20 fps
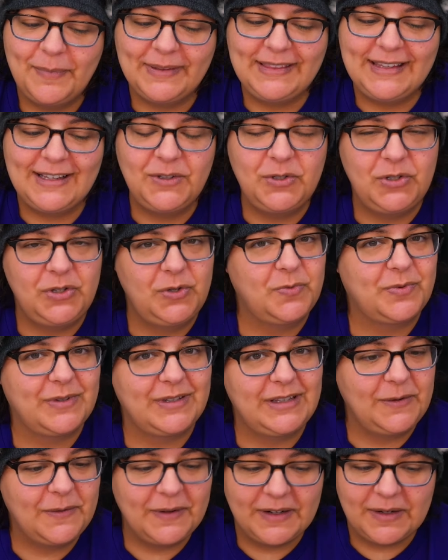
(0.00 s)
But then do you
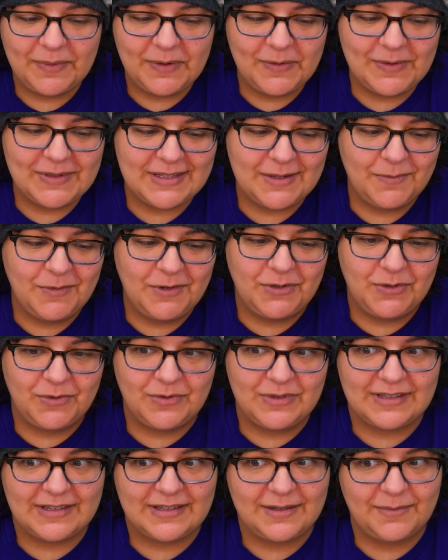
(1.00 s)
really want to be with someone
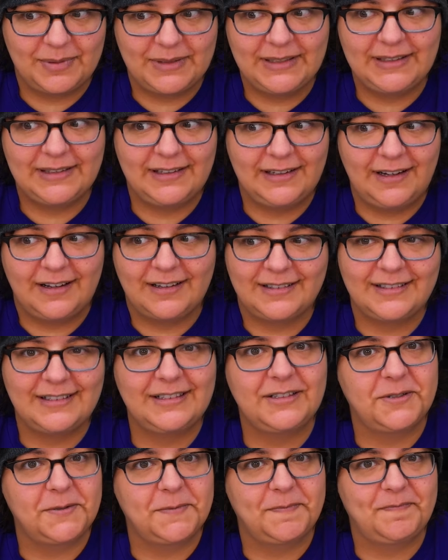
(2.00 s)
who is completely,
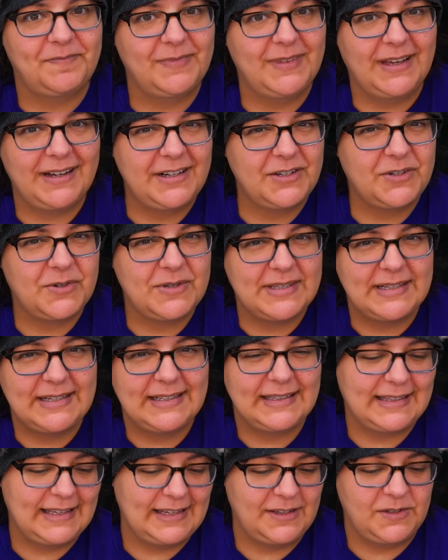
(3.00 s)
you know, not interested
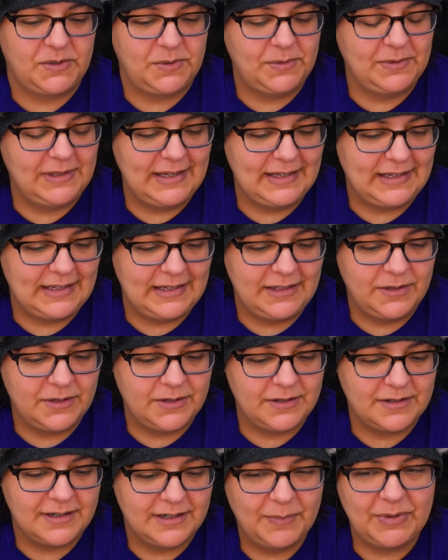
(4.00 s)
in things you like
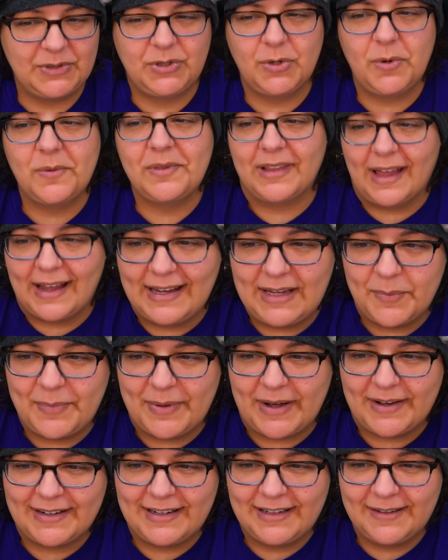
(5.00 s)
either? But don't lie
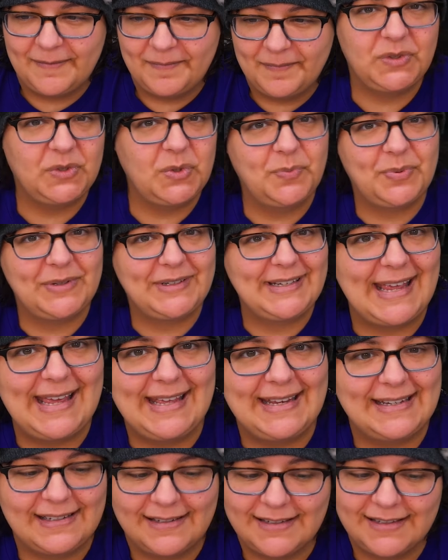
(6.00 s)
about it. Don't
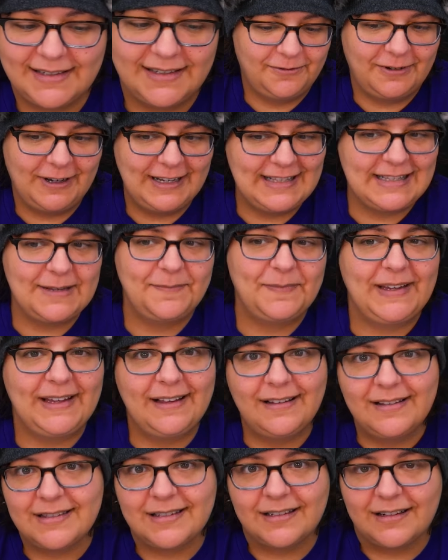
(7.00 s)
pretend. Find
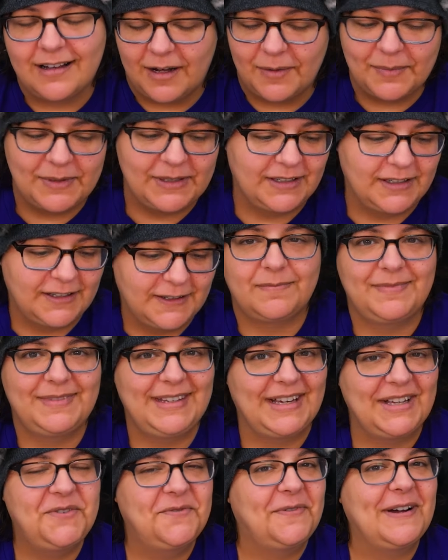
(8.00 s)
something else in common.
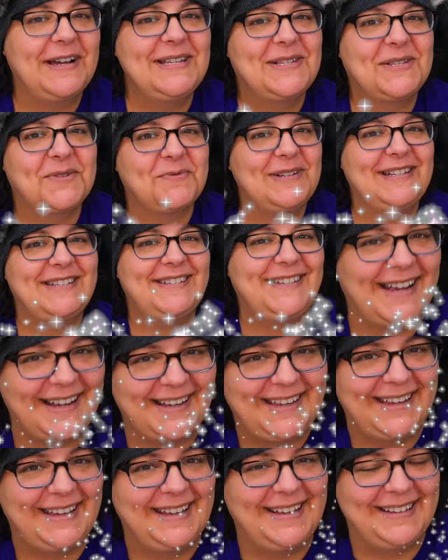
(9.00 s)
Advice with
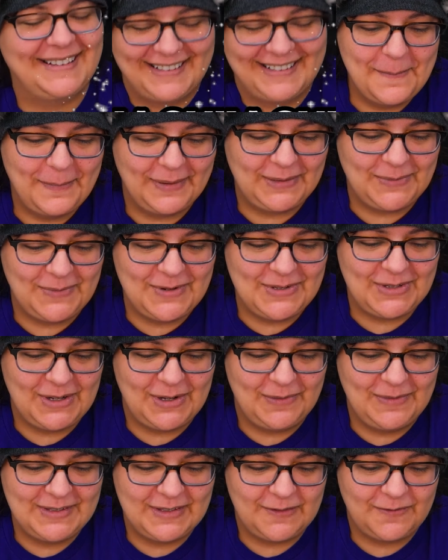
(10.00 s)
Jackie. But the
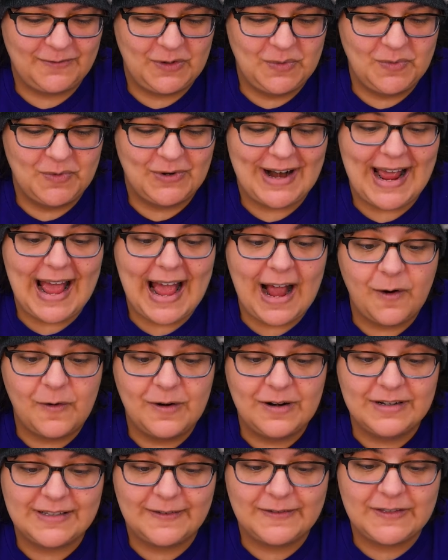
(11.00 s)
result was a few more
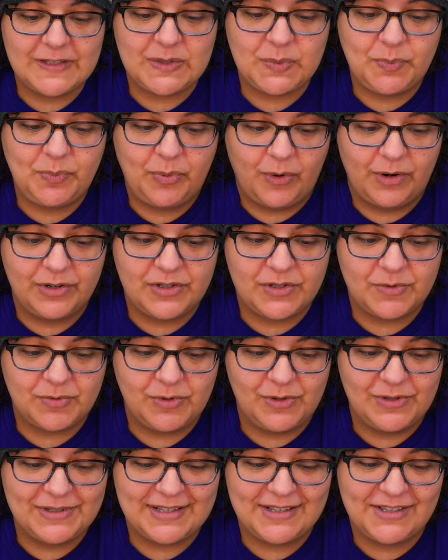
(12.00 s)
hours of sports
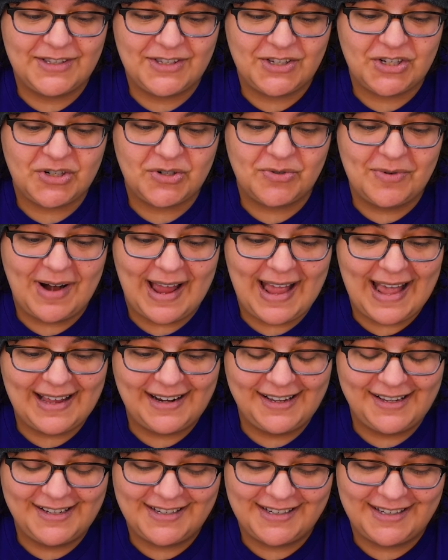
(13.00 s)
rules and
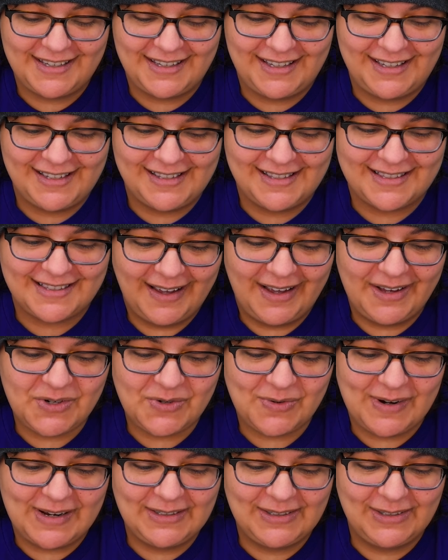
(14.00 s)
strategies. I
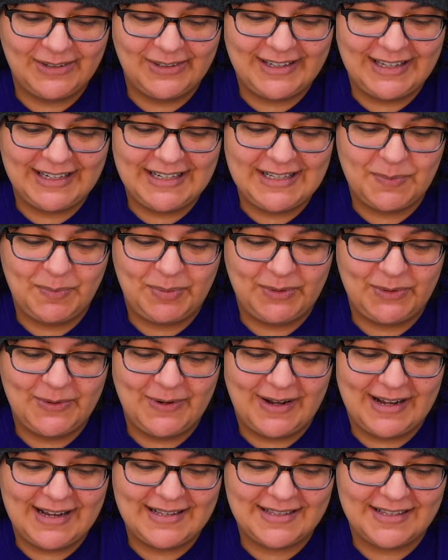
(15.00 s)
tried to look at his
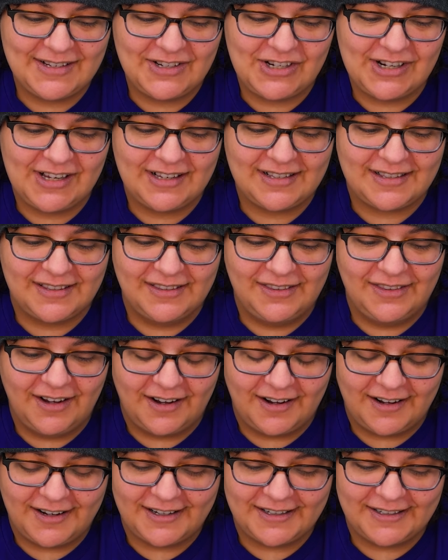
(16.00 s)
blue eyes and just
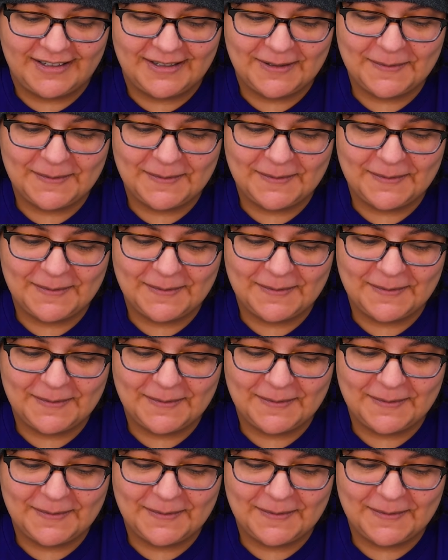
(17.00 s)
nod.